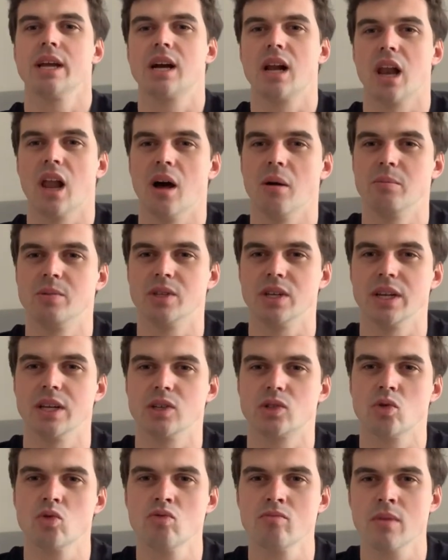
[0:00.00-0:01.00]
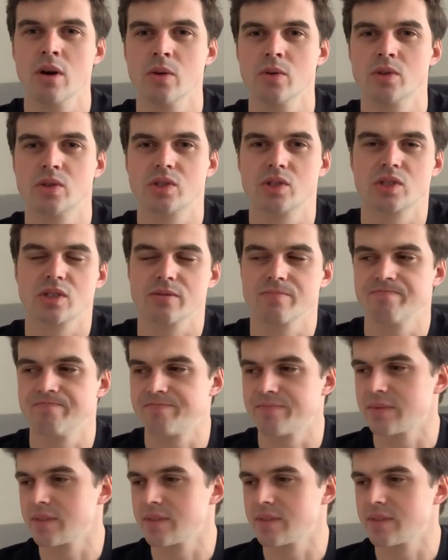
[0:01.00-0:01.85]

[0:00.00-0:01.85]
clubs and it's almost,